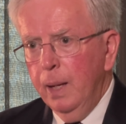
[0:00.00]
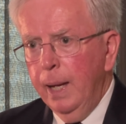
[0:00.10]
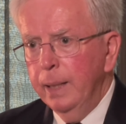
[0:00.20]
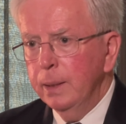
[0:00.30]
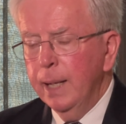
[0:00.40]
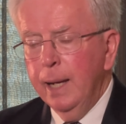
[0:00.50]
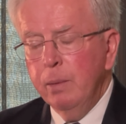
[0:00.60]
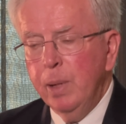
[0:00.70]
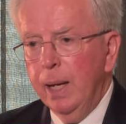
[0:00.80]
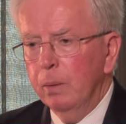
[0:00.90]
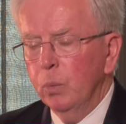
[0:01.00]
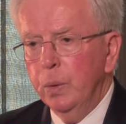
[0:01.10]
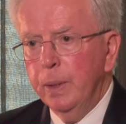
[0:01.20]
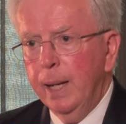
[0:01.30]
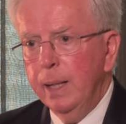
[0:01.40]
and came out
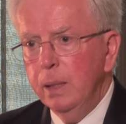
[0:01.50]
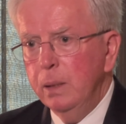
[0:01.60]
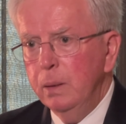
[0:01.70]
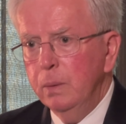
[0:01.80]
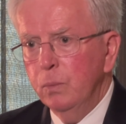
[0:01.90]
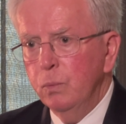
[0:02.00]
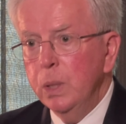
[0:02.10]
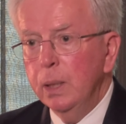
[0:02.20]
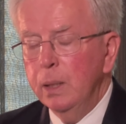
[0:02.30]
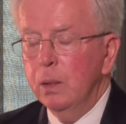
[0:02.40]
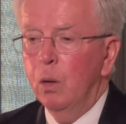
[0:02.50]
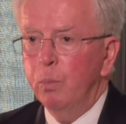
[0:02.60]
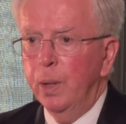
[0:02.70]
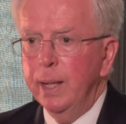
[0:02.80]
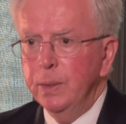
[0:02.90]
with a really
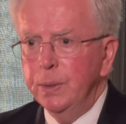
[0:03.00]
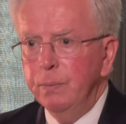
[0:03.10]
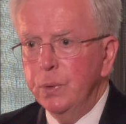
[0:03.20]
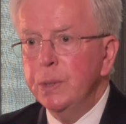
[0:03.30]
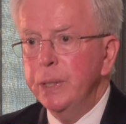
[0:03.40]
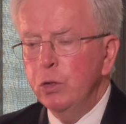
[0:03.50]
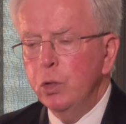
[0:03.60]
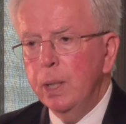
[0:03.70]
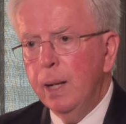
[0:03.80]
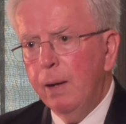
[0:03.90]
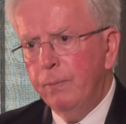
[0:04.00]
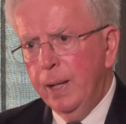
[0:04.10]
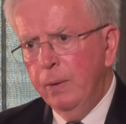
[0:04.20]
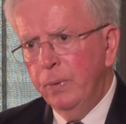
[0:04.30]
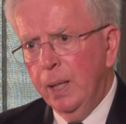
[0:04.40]
comprehensive decision in our
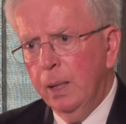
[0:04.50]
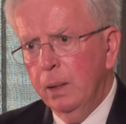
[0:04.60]
favour.